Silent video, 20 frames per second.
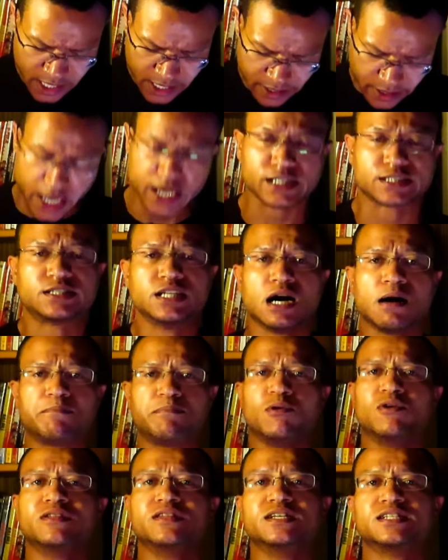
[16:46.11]
Next up
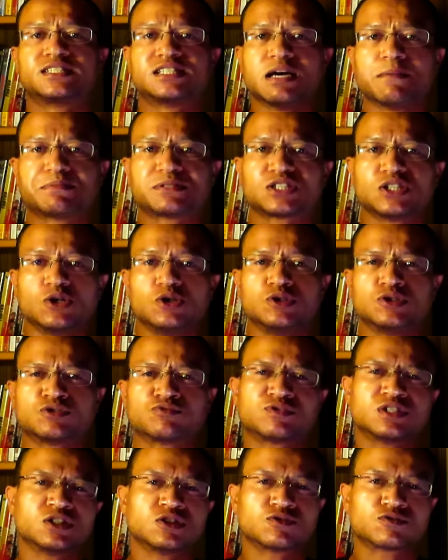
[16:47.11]
on this episode's
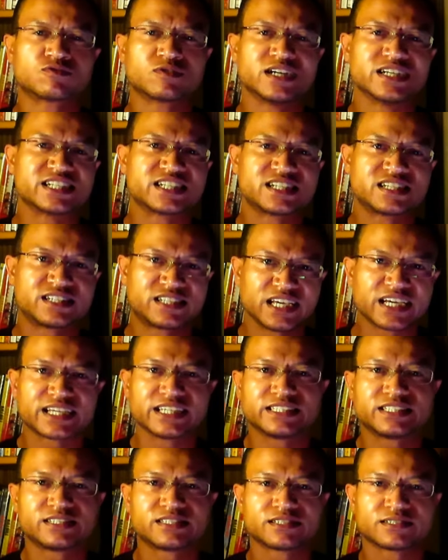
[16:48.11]
Real Rush
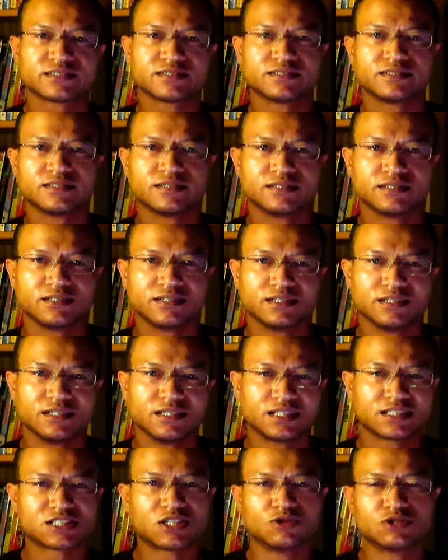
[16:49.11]
Ticket,
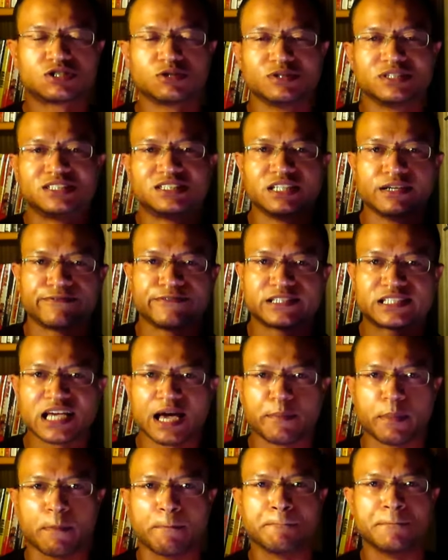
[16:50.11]
let's go to a different
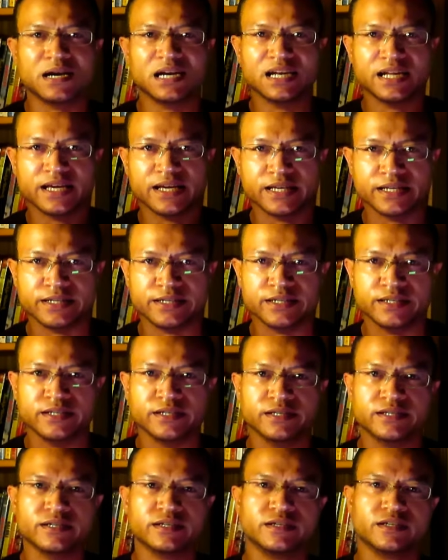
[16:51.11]
type of
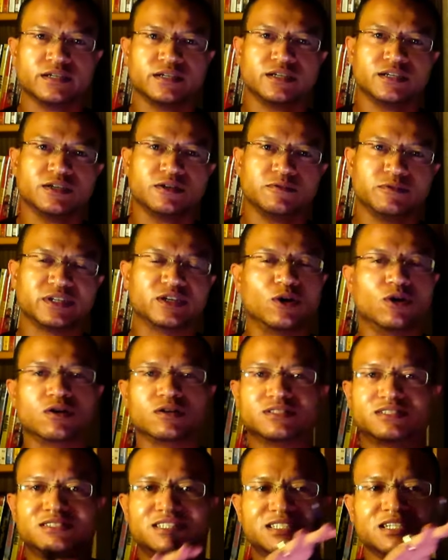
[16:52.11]
blend. We're
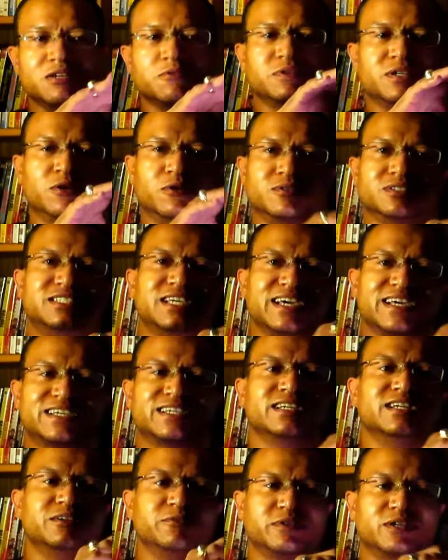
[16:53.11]
going
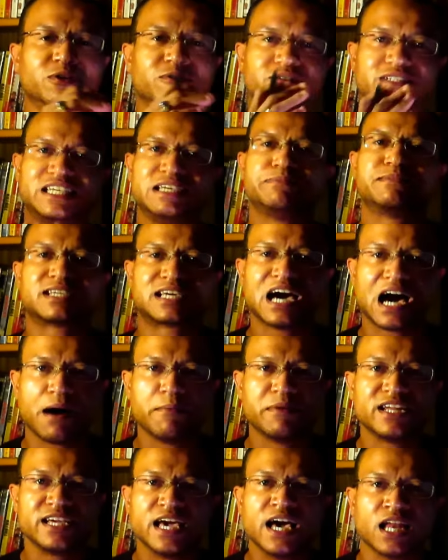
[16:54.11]
to keep the
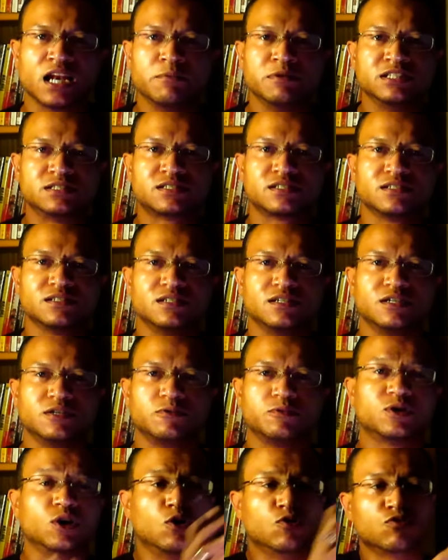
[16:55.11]
comedy element,
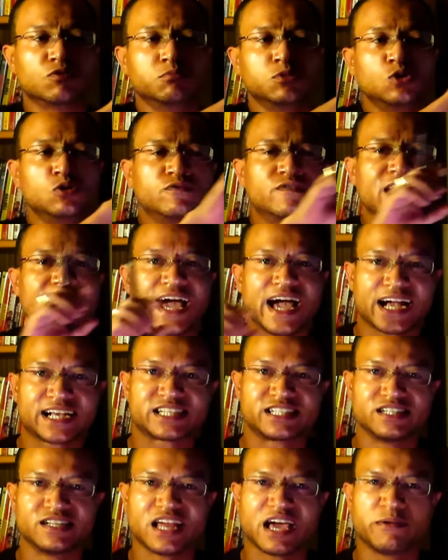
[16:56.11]
we're going to remove the
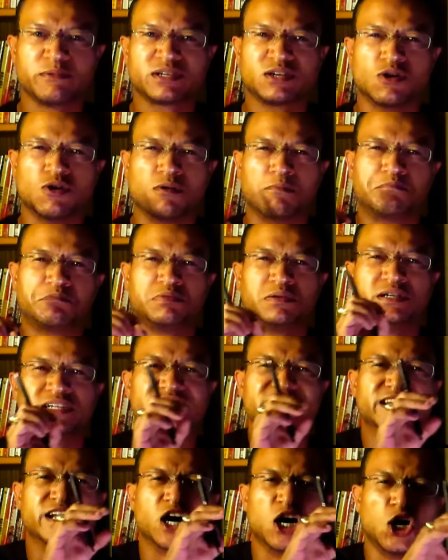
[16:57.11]
action, and we're going to put
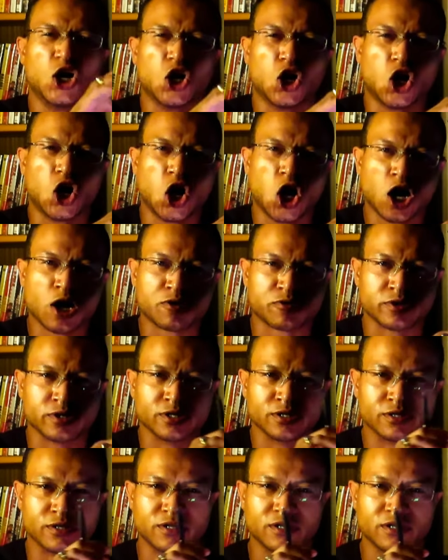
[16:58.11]
in horror.